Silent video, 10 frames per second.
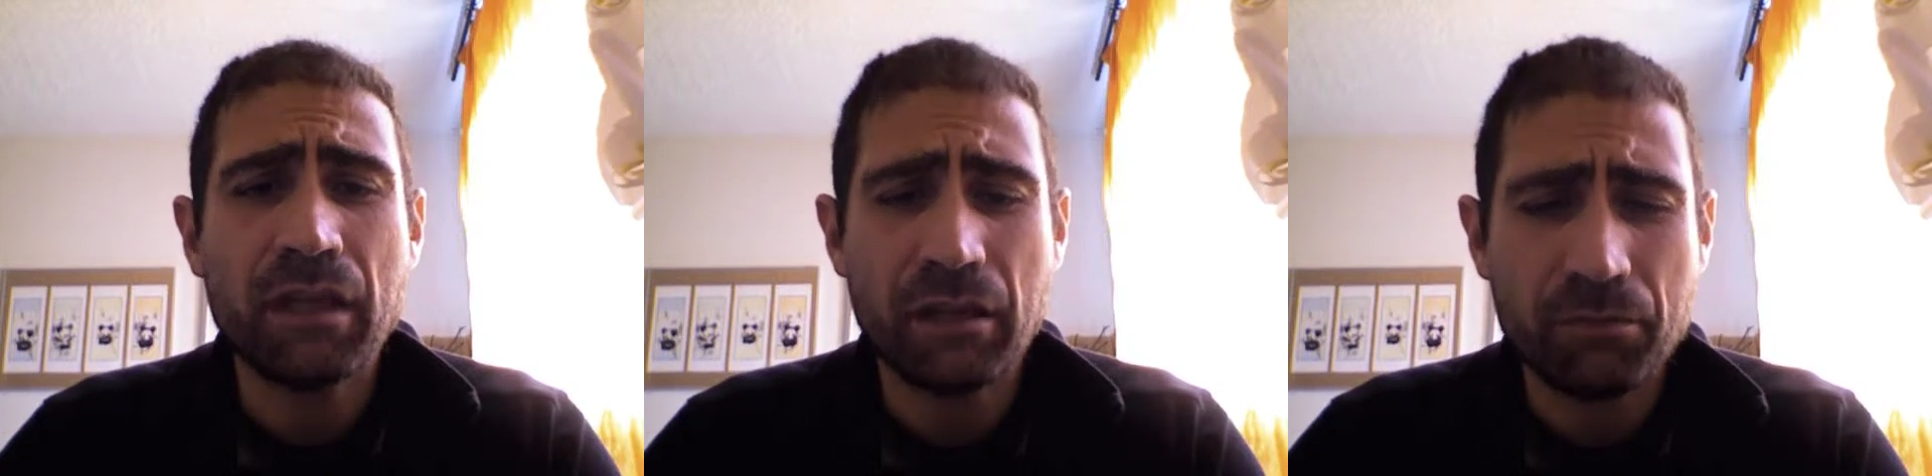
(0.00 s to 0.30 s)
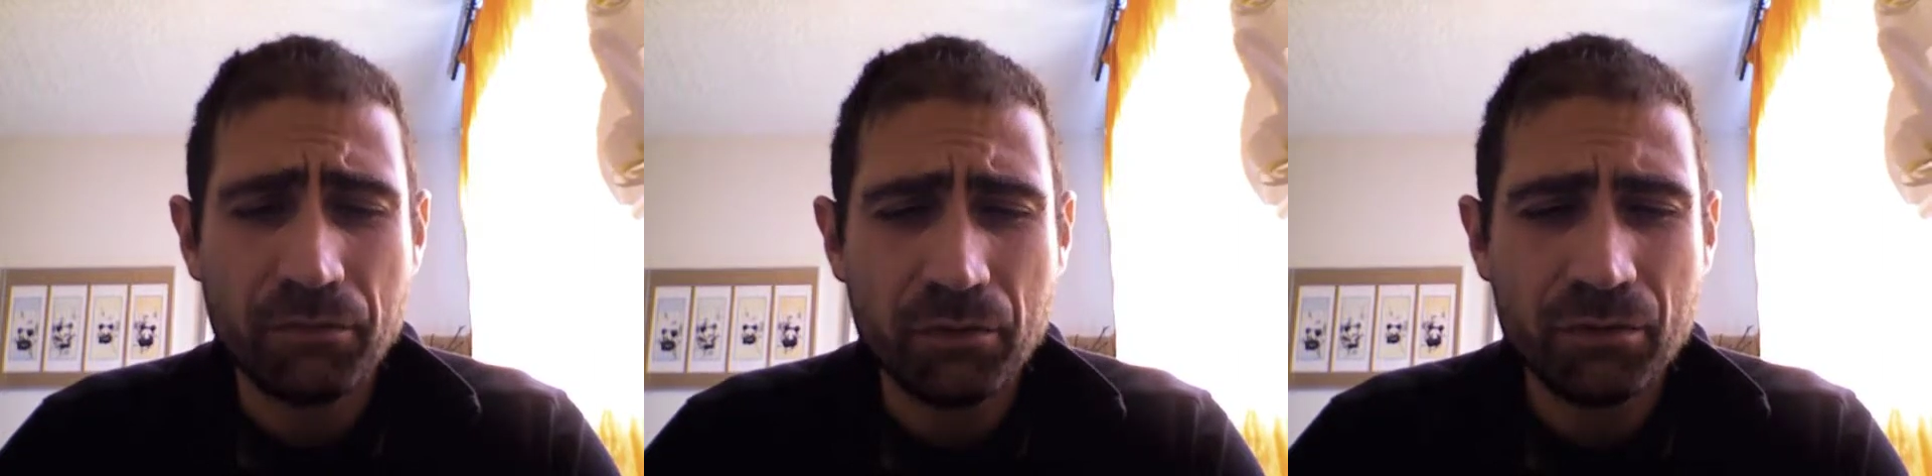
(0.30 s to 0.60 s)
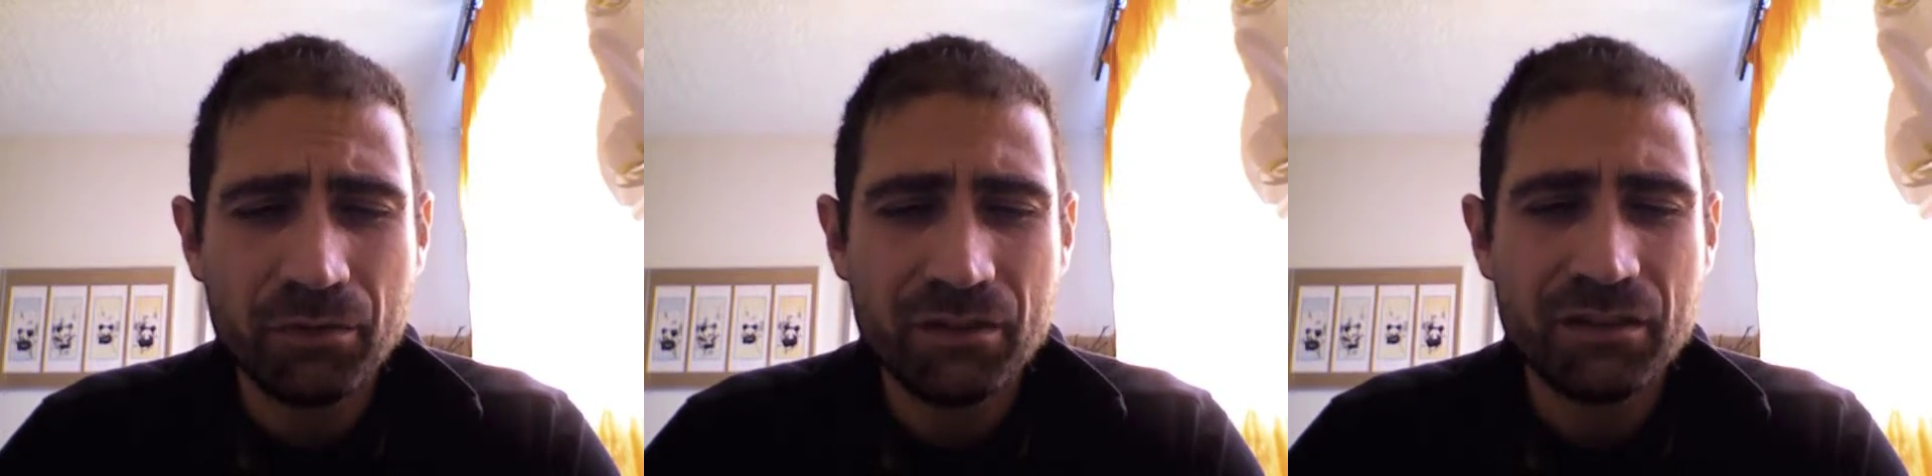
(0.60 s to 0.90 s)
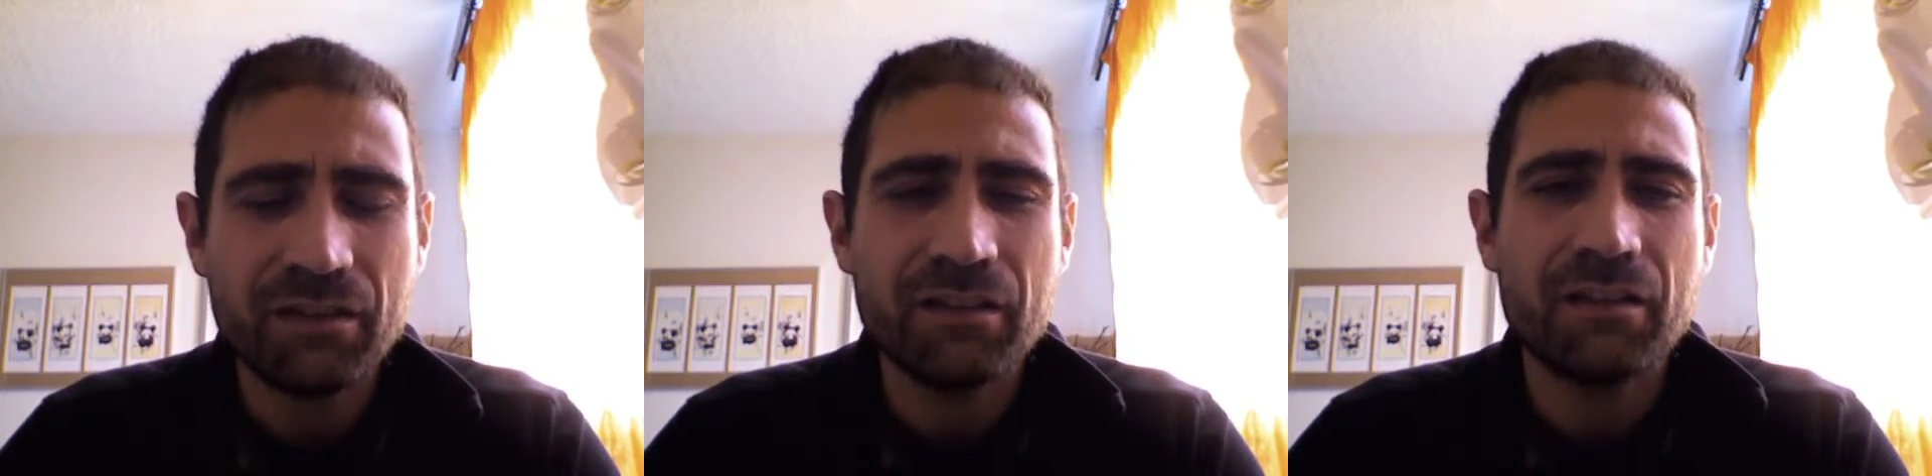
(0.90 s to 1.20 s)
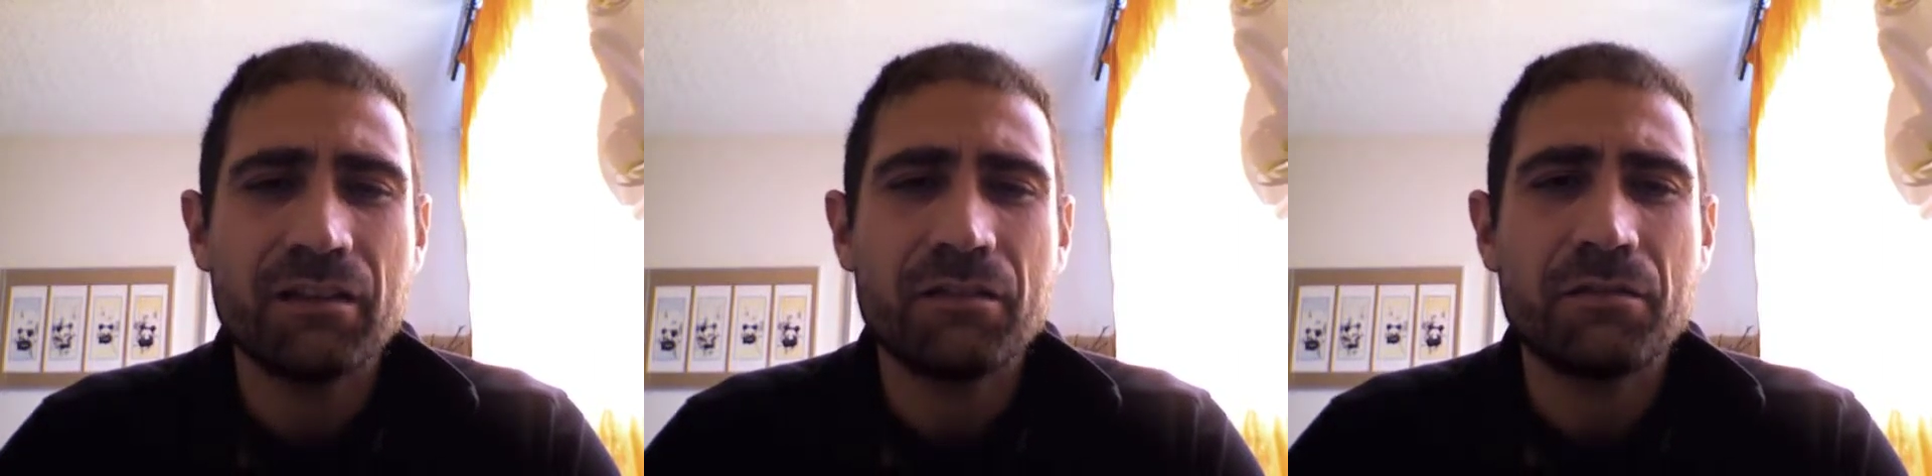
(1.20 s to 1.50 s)
helpful
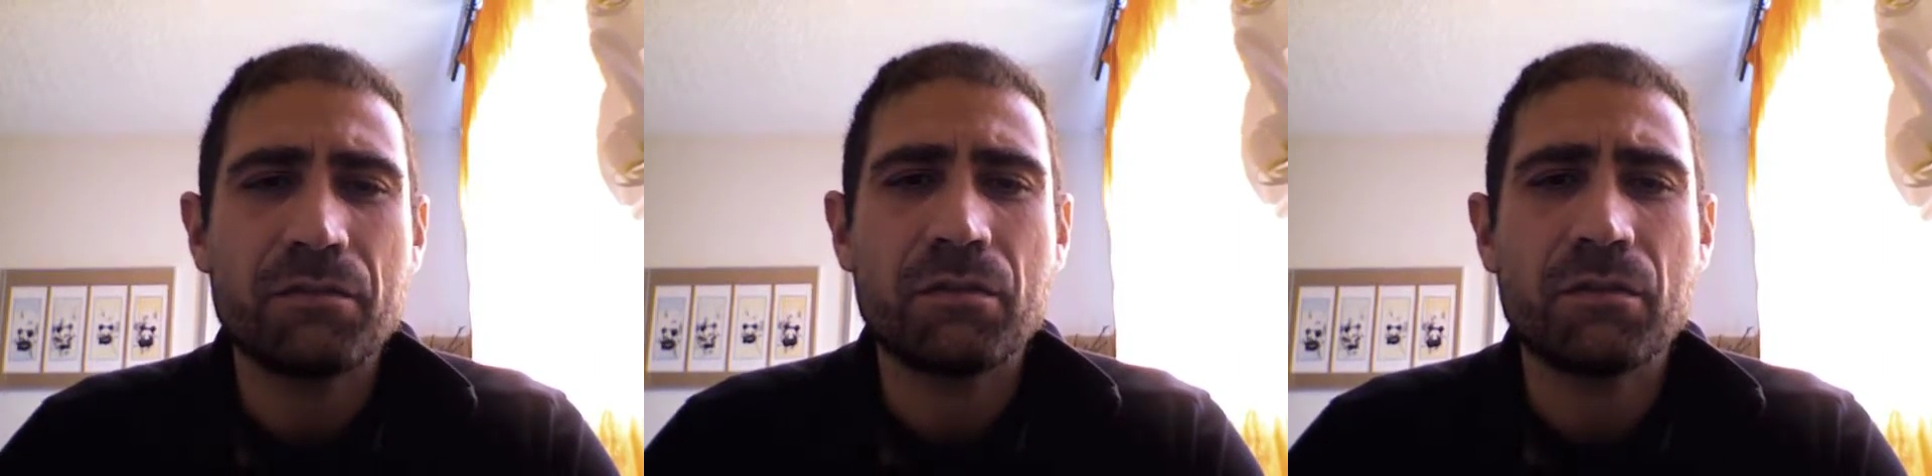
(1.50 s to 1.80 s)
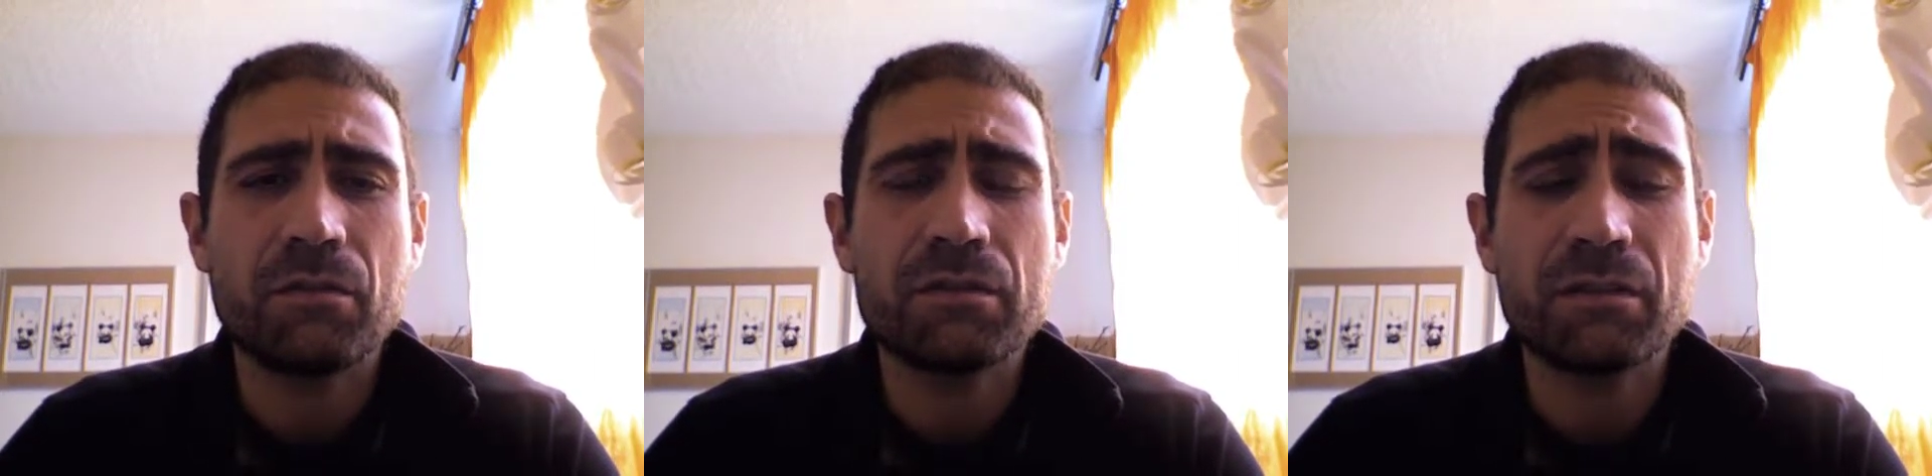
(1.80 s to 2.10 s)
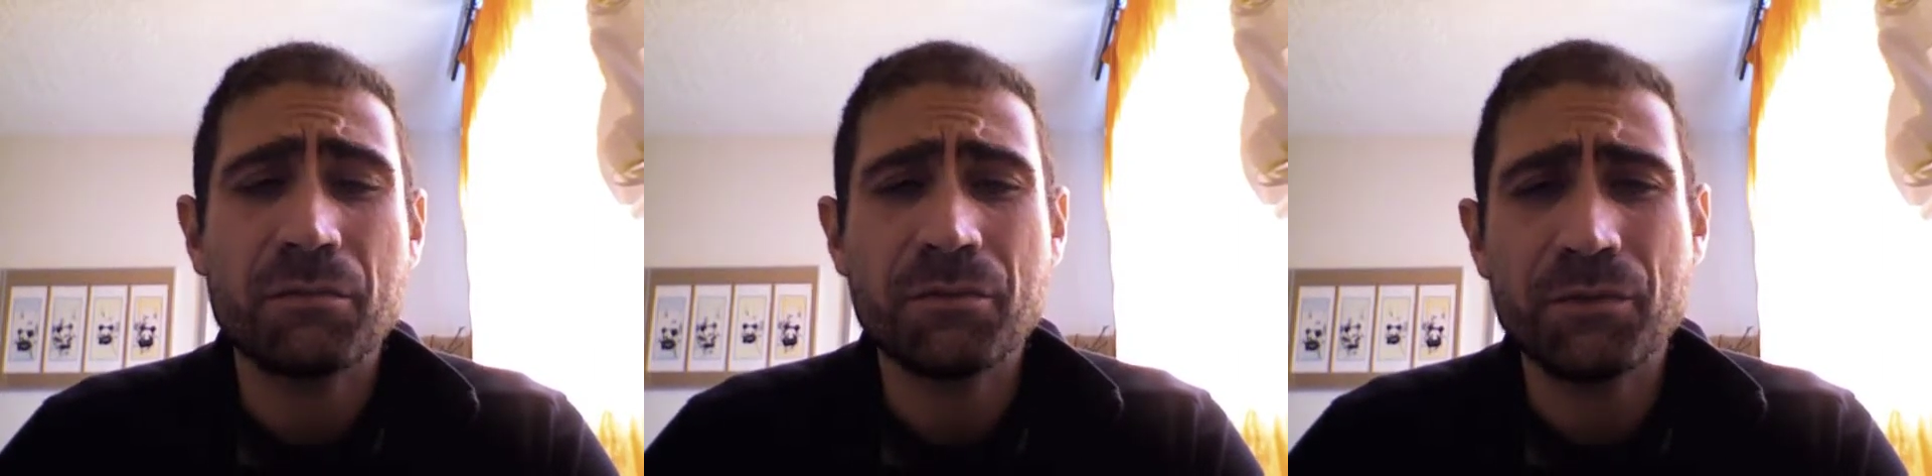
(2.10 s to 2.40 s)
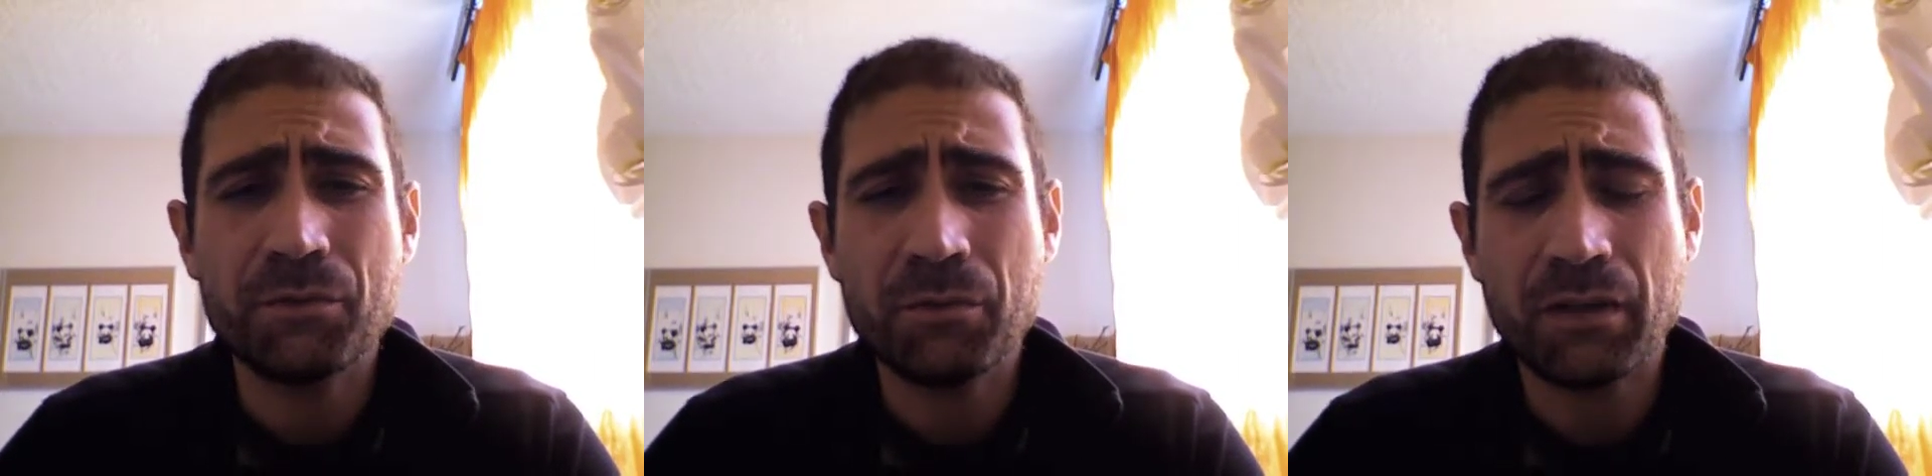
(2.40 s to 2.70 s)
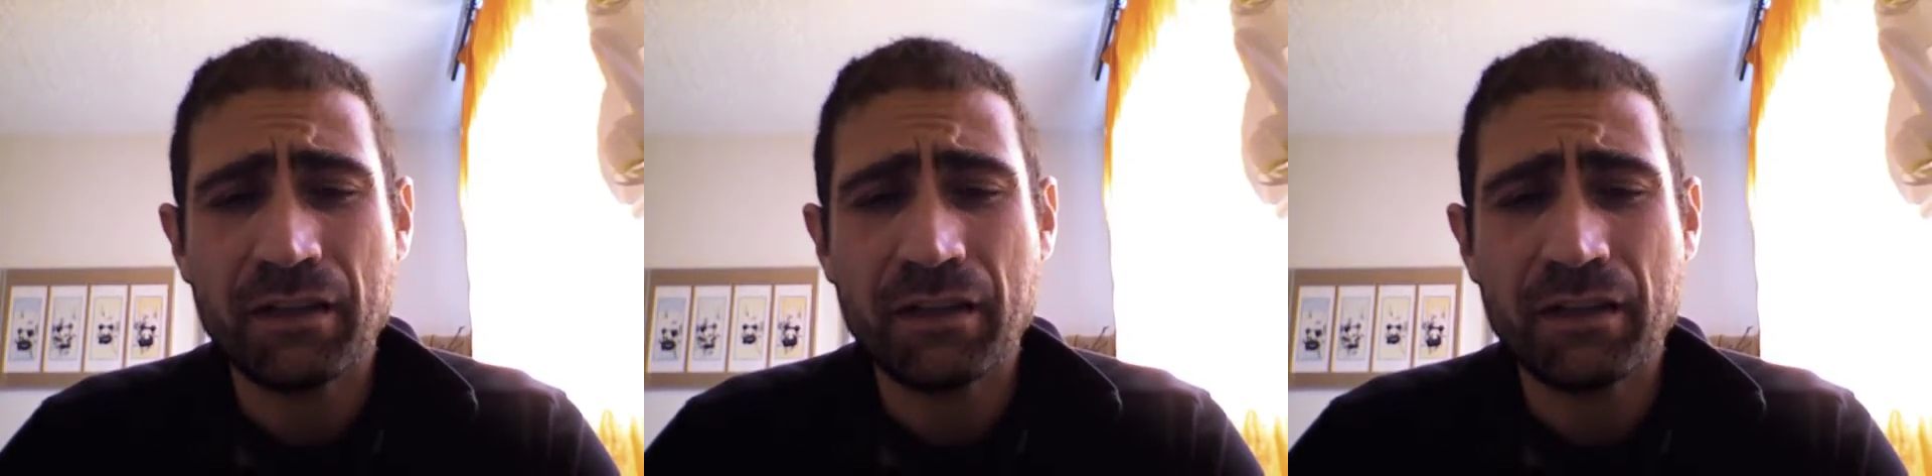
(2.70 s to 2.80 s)
for some of you.